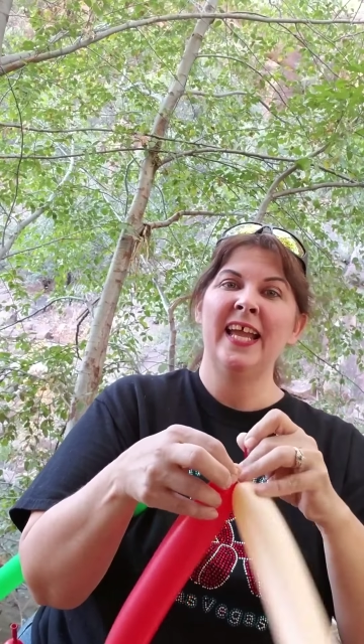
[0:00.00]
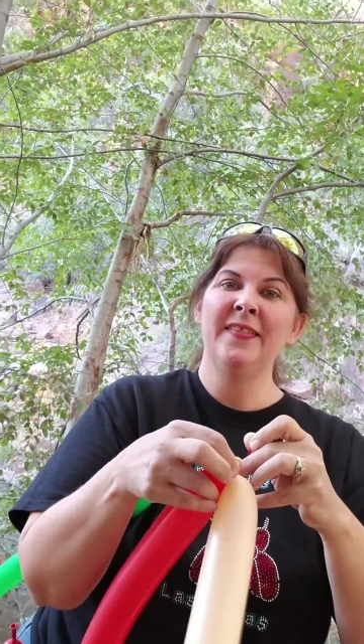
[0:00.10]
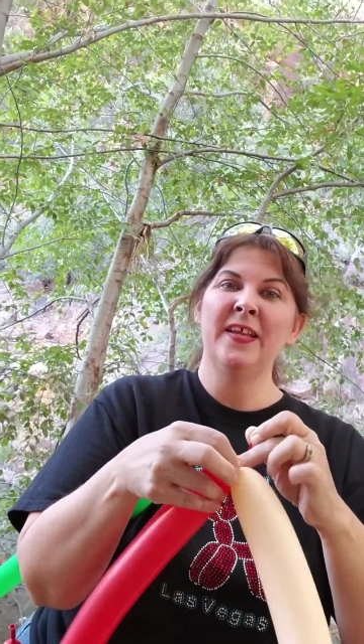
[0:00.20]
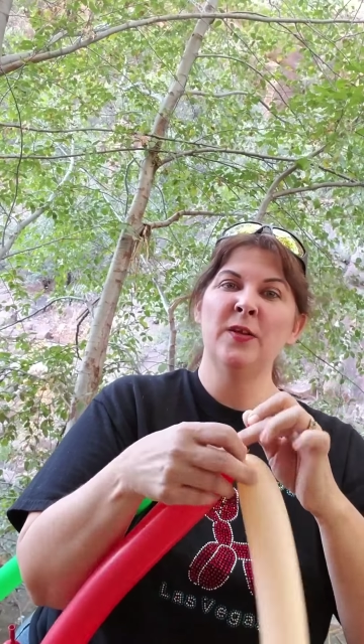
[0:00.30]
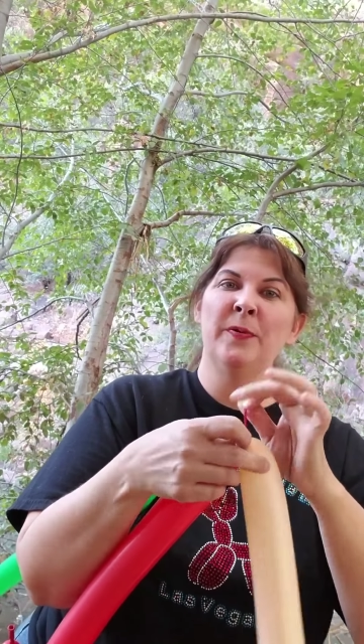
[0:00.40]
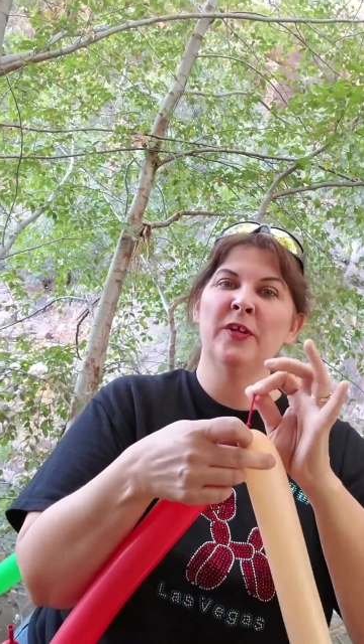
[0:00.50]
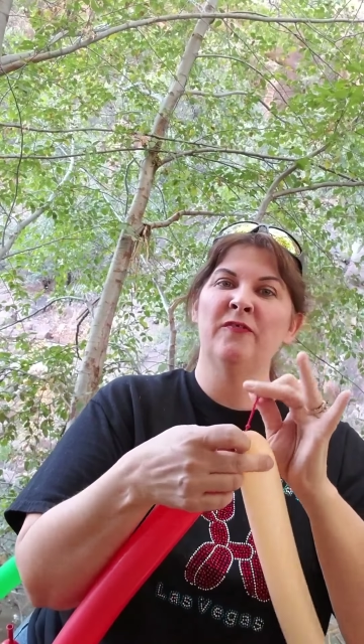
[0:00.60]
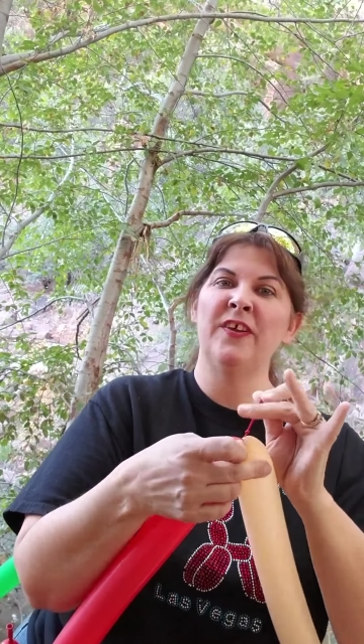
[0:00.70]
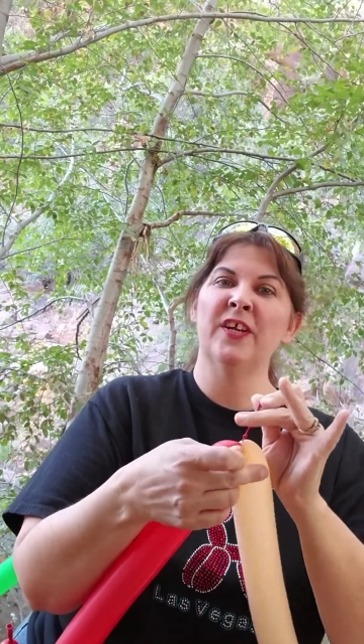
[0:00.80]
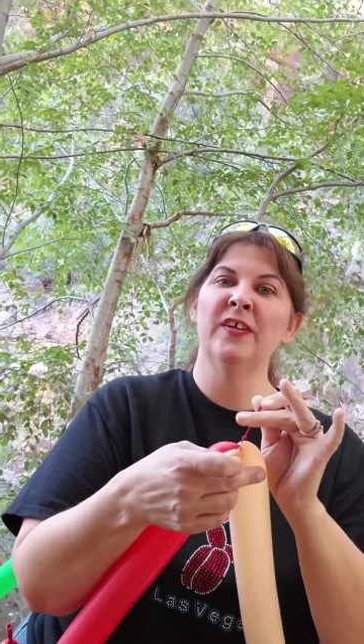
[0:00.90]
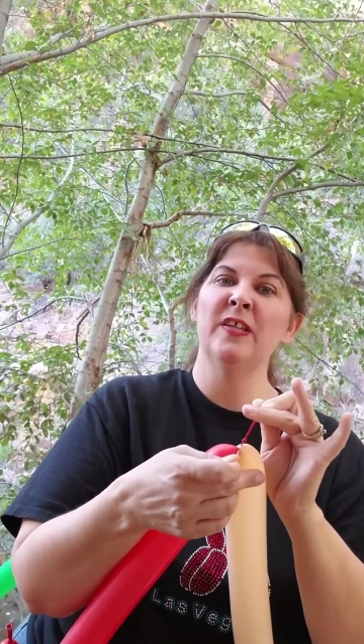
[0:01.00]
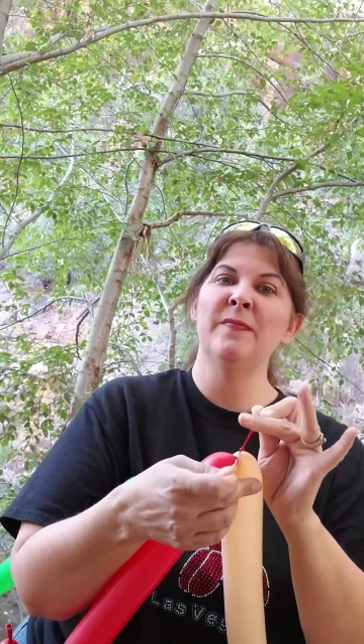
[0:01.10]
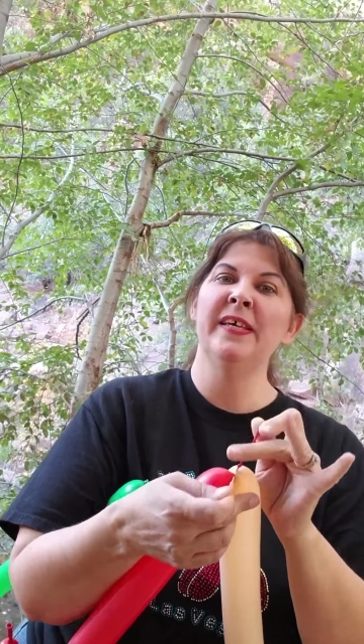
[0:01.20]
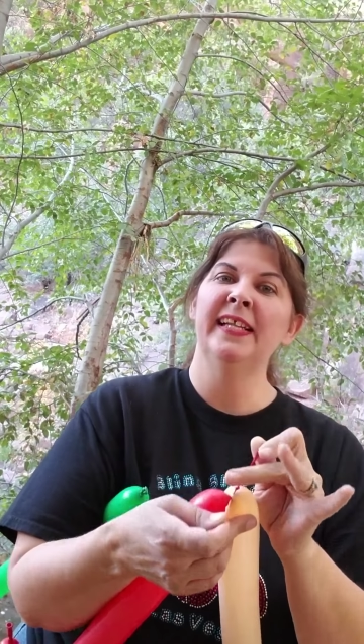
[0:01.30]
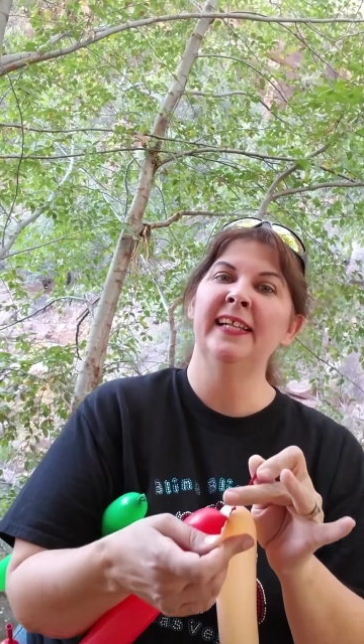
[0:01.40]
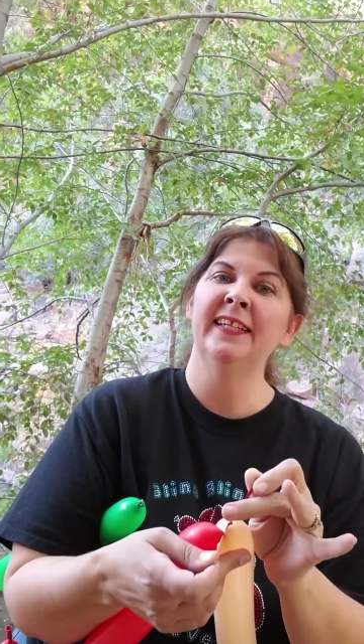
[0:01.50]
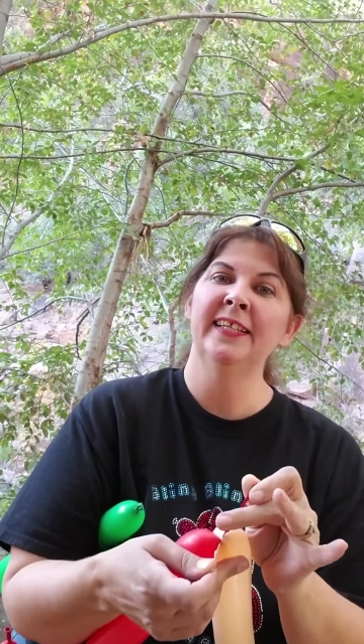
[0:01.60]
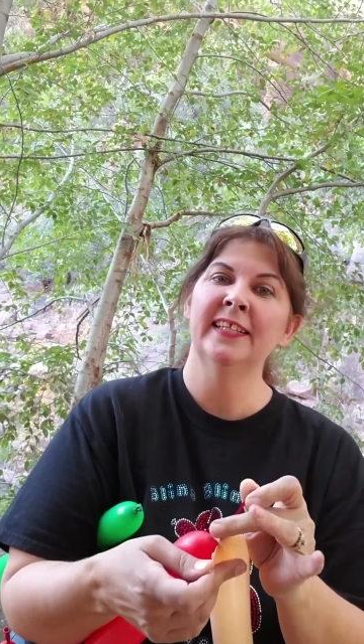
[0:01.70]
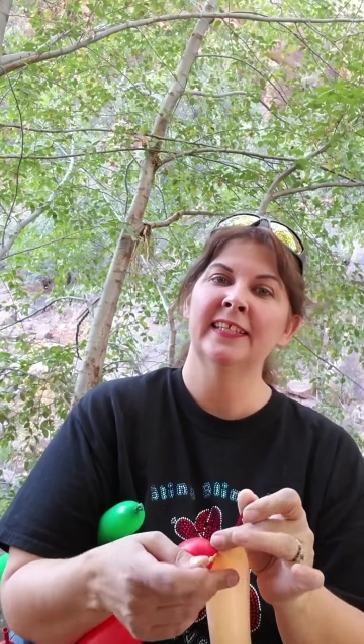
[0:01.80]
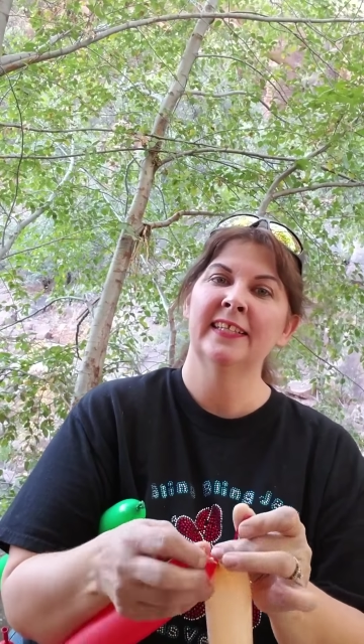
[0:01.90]
and then you put your finger in the
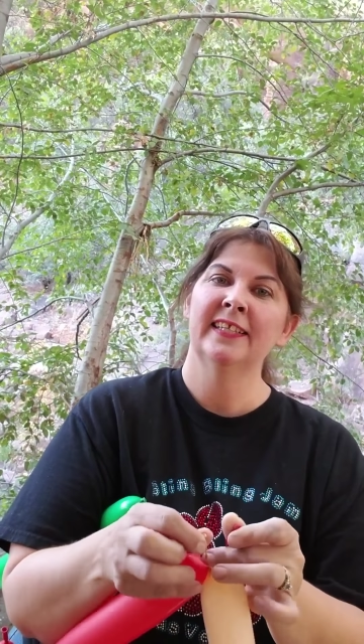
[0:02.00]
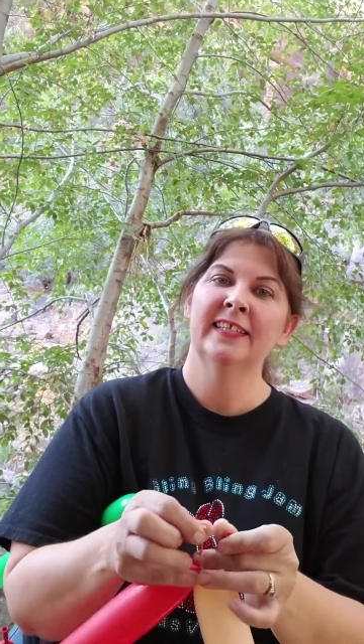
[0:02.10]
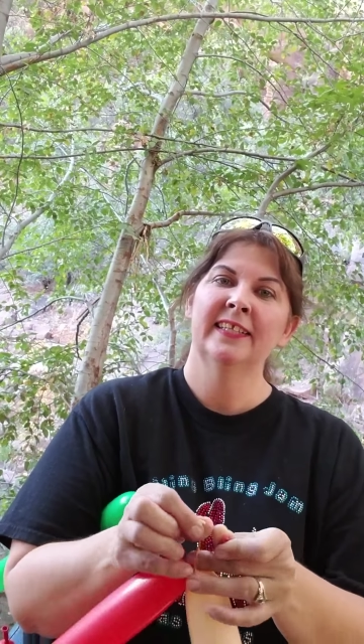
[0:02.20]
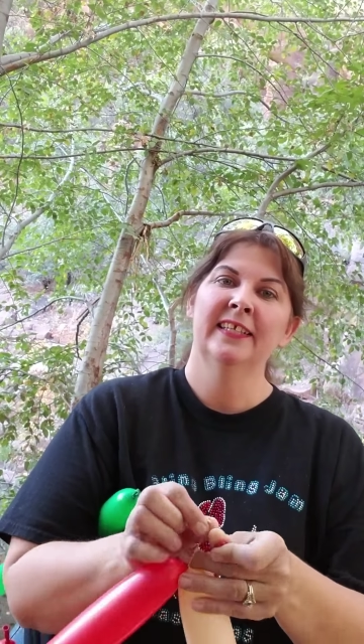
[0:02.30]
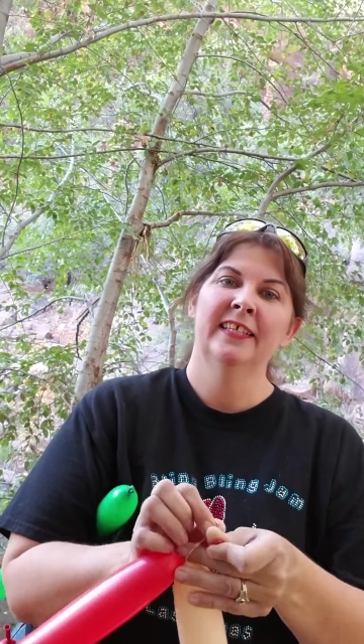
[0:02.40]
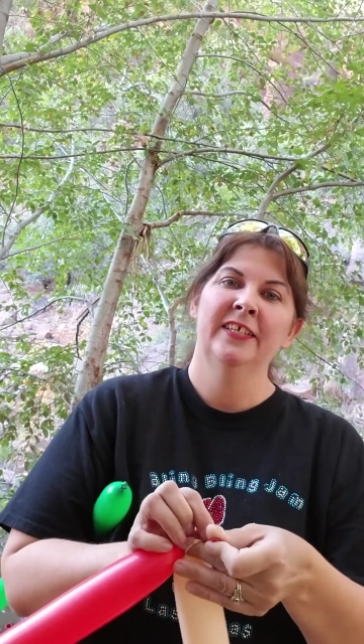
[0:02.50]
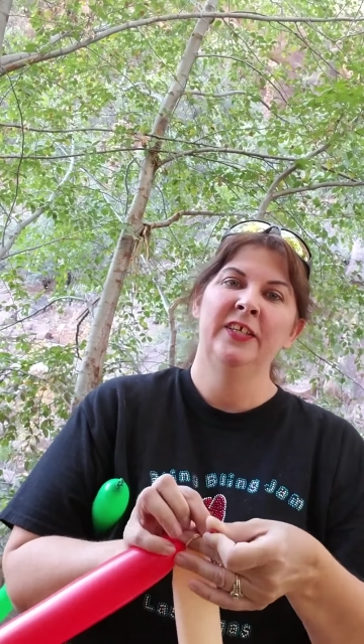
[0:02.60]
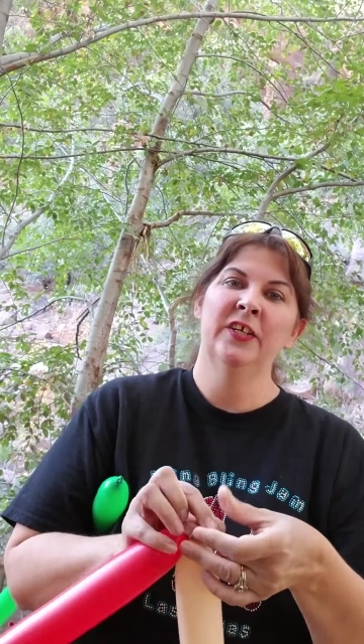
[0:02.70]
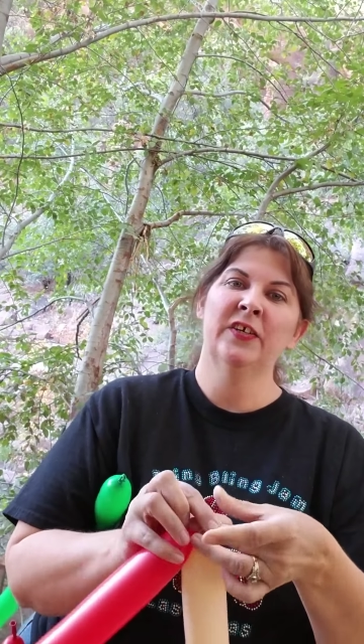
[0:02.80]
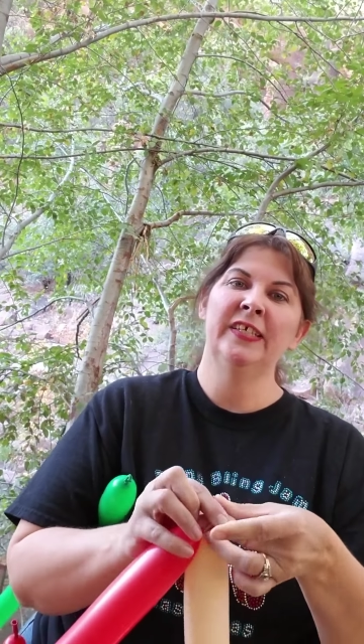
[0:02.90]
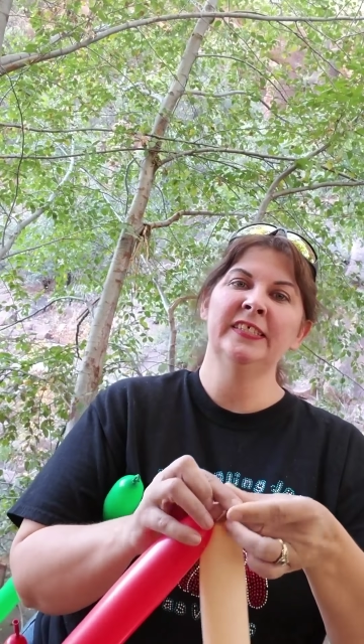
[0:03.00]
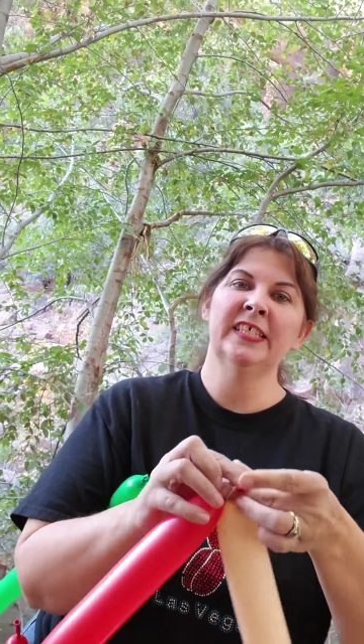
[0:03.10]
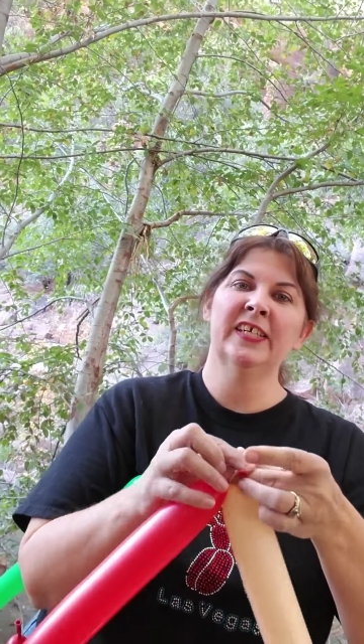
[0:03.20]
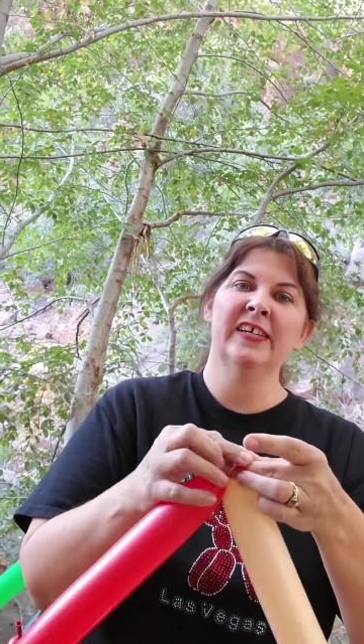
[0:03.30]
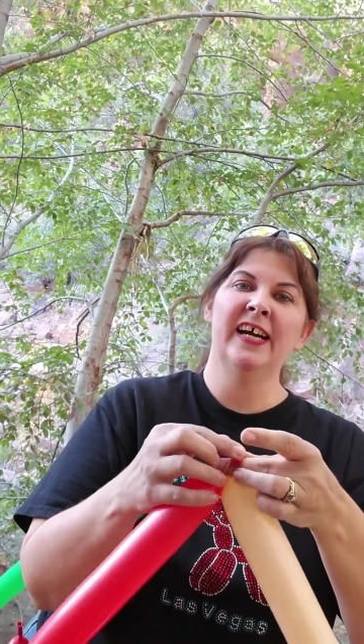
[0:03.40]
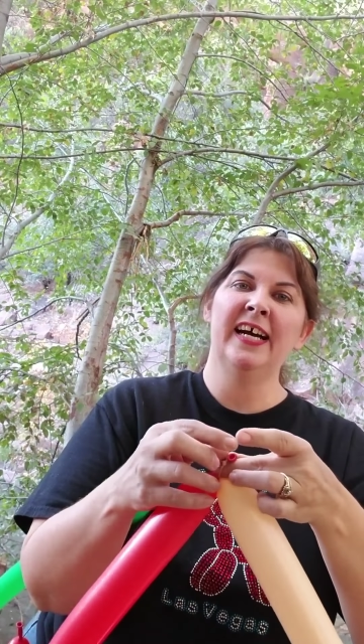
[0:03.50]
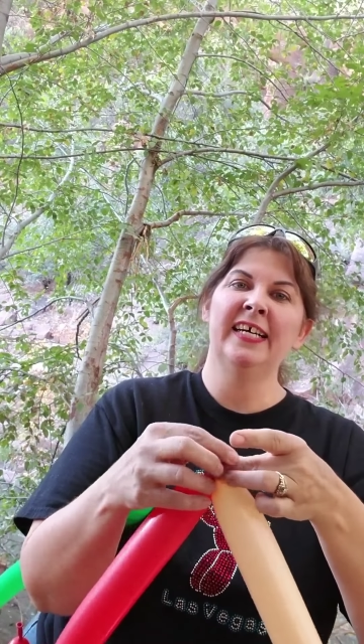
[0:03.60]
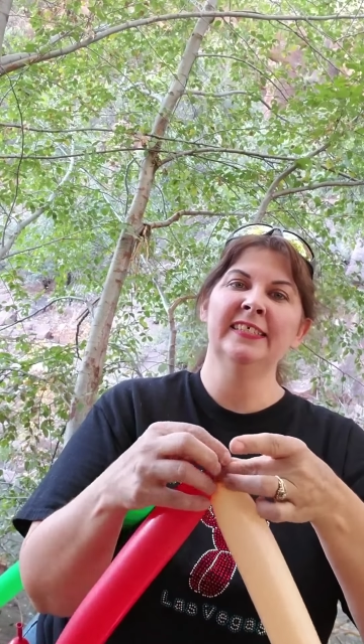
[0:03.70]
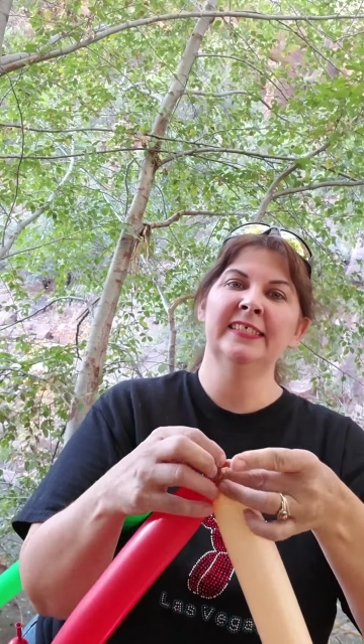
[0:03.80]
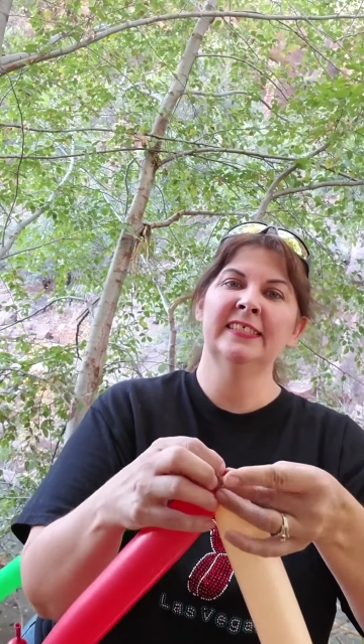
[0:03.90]
middle. You
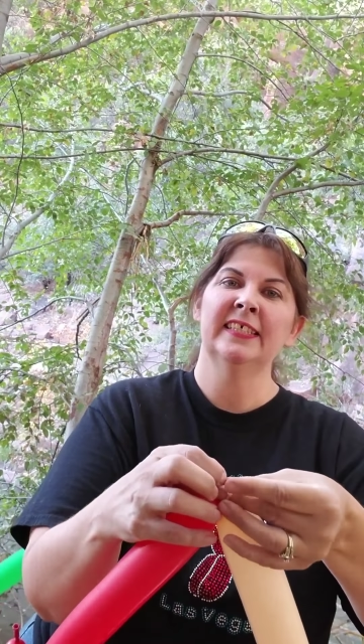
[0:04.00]
crisscross,